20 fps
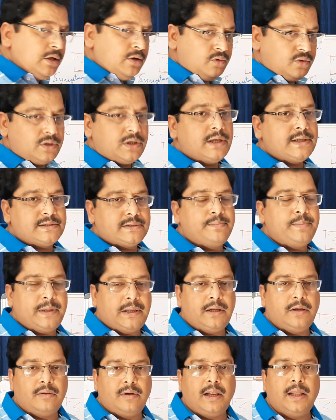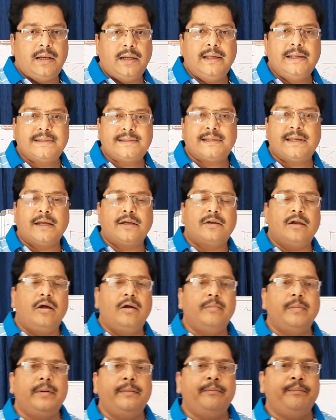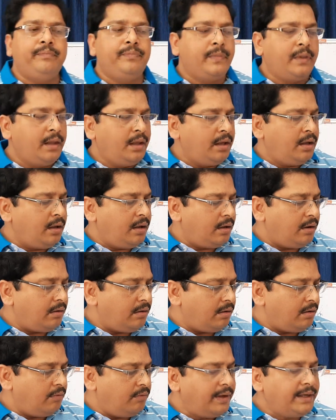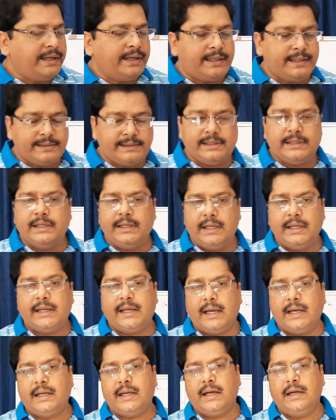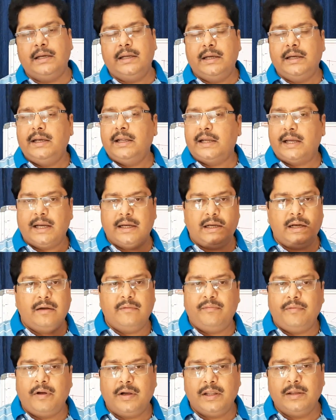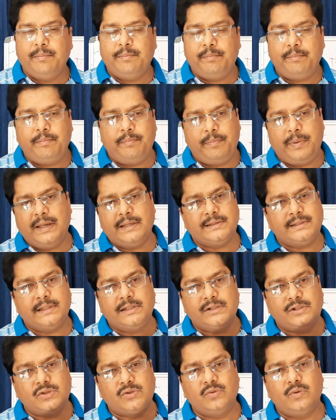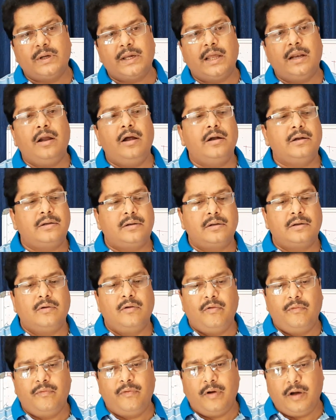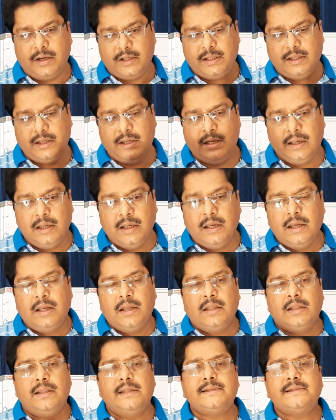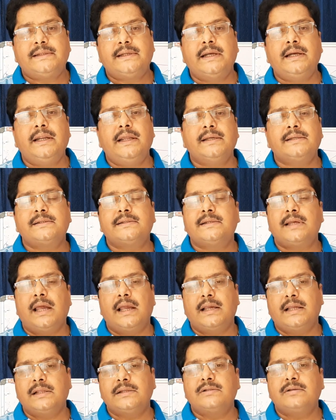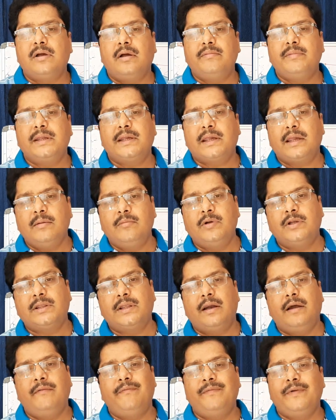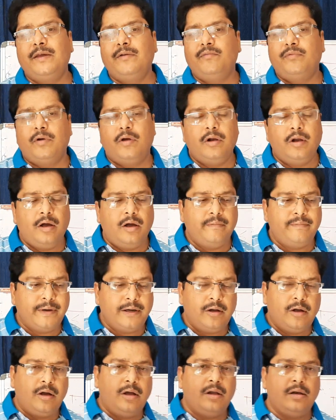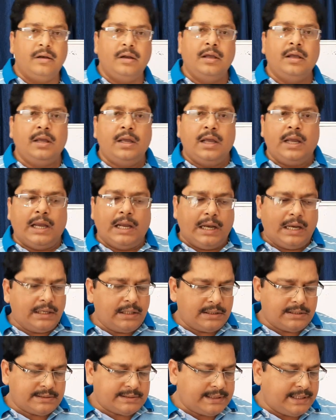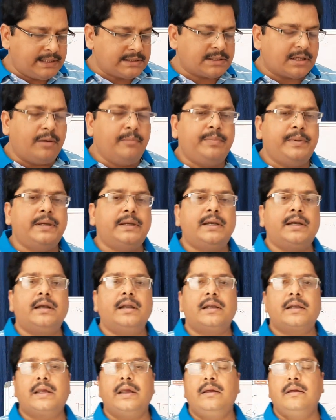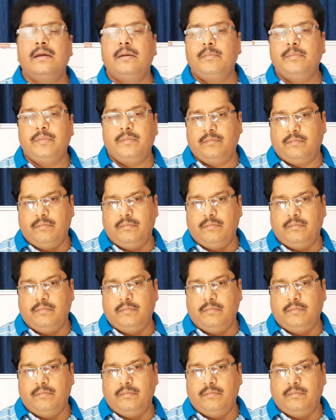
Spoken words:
uterus, particularly hysterectomy, when it is indicated for the patients who cannot go for the tedious cycles of the chemotherapy, follow-up and all, and she has completed a